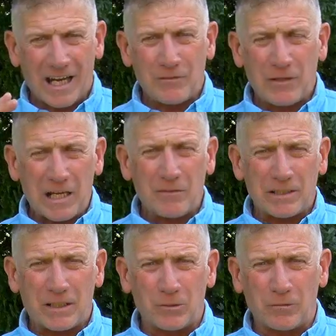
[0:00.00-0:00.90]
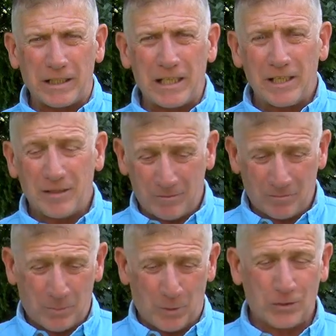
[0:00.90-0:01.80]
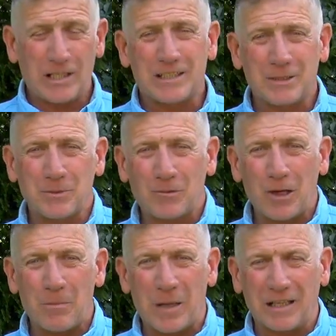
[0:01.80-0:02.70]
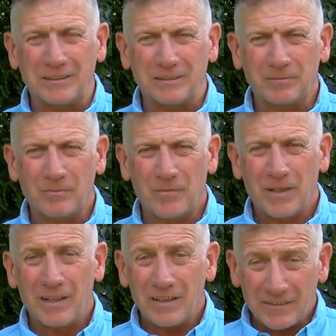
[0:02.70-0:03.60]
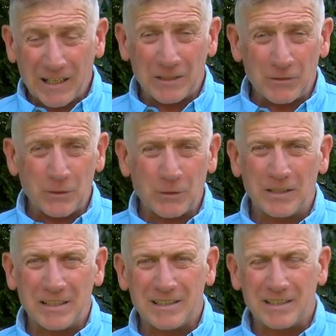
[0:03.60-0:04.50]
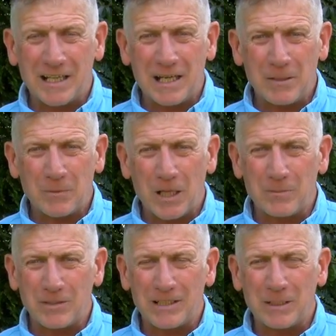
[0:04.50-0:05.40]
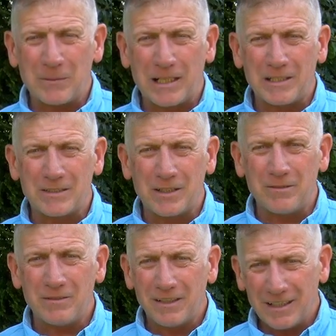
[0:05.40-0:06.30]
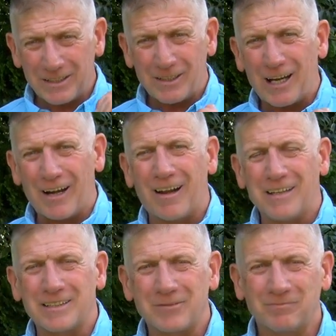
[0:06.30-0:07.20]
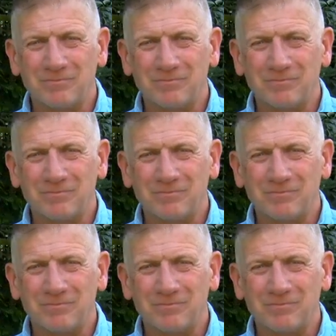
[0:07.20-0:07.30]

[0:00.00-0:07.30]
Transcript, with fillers: And if you haven't done already, push that subscribe button. Thanks for joining us today. We hope to see you again soon and tight lines.